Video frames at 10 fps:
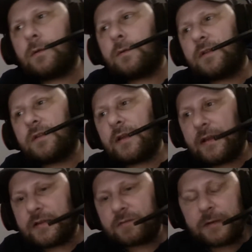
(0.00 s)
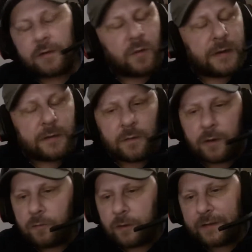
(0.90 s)
the thing is,
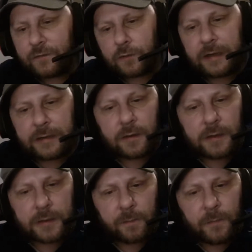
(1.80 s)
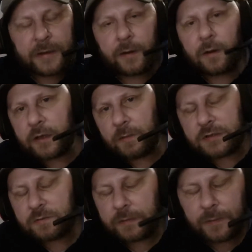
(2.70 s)
whenever I had like bad
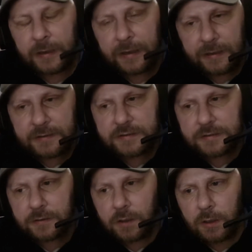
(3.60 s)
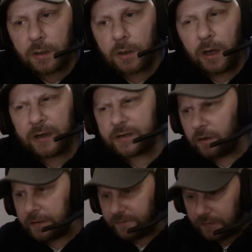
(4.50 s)
arguments with my ex, I'd
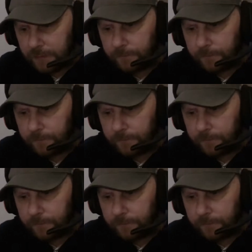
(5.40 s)
kind of